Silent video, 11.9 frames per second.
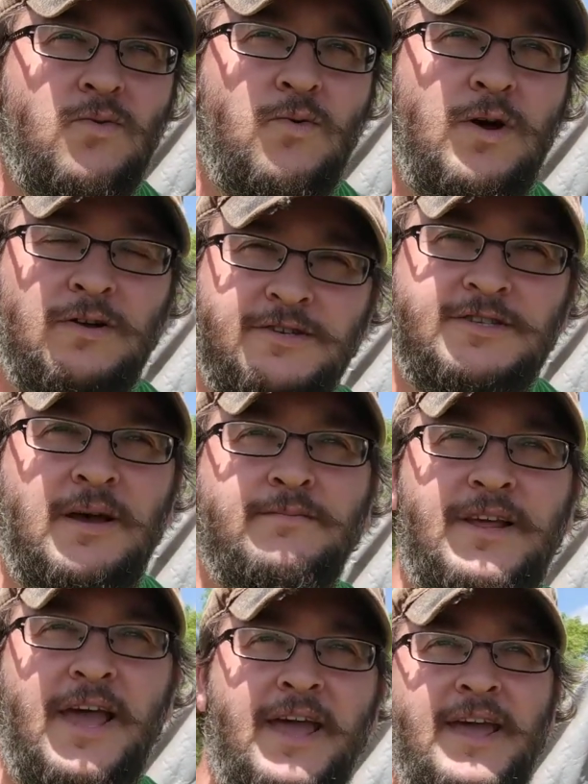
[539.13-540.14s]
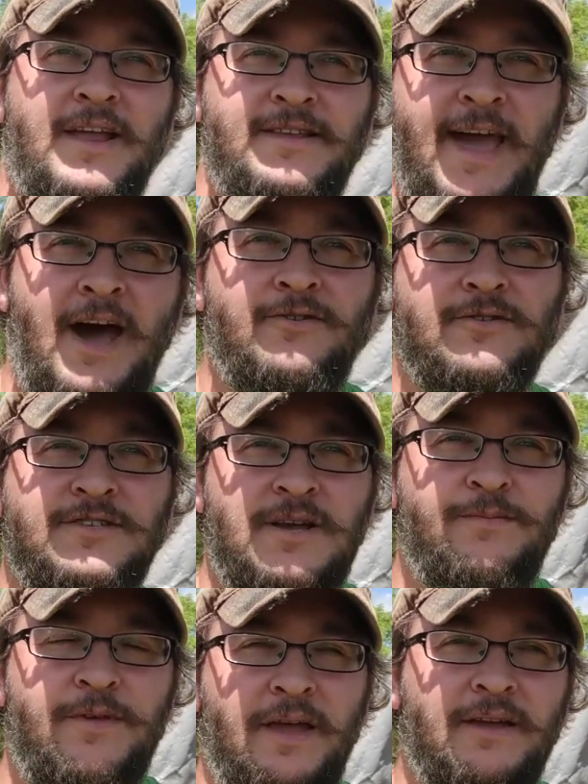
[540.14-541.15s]
will someday encounter
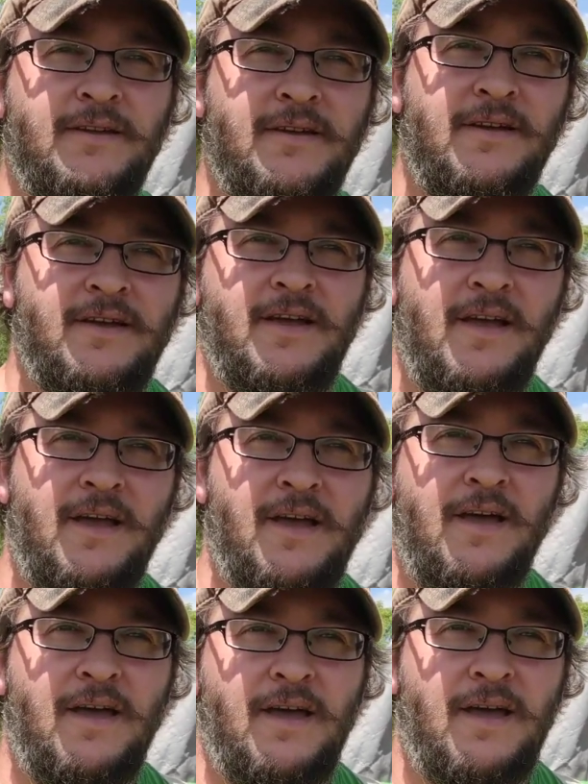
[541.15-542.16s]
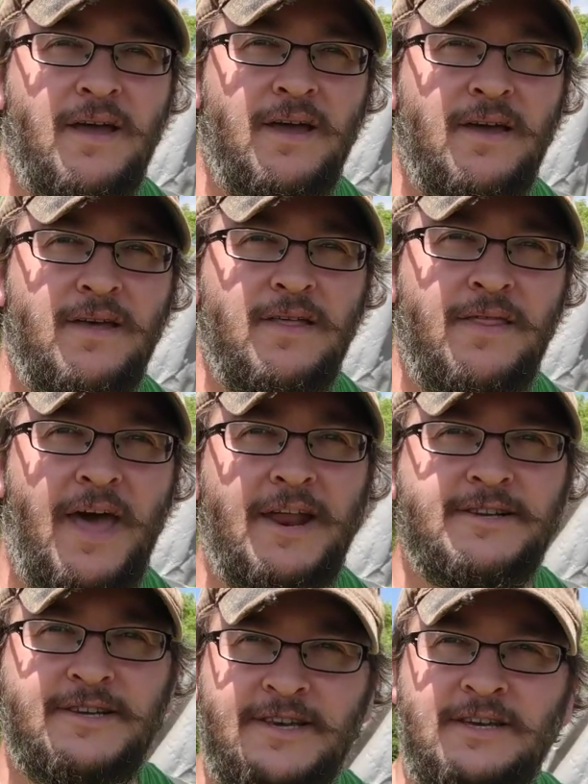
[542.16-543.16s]
something
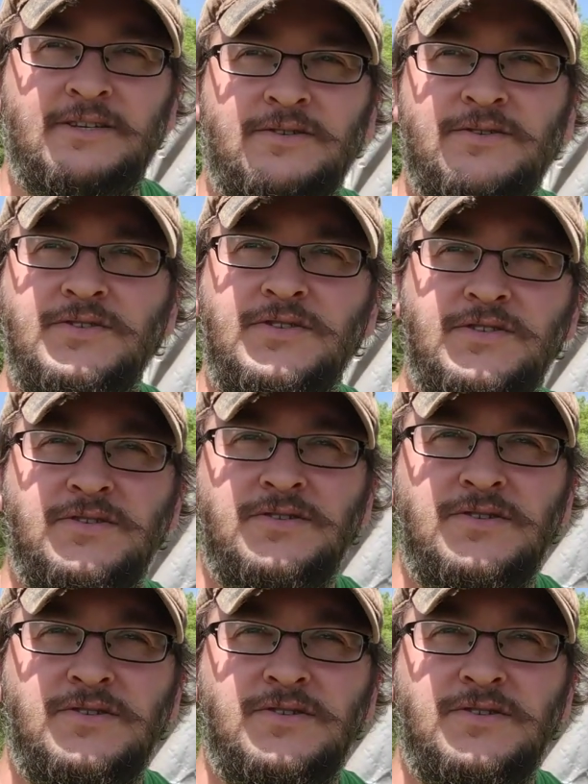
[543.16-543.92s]
that kills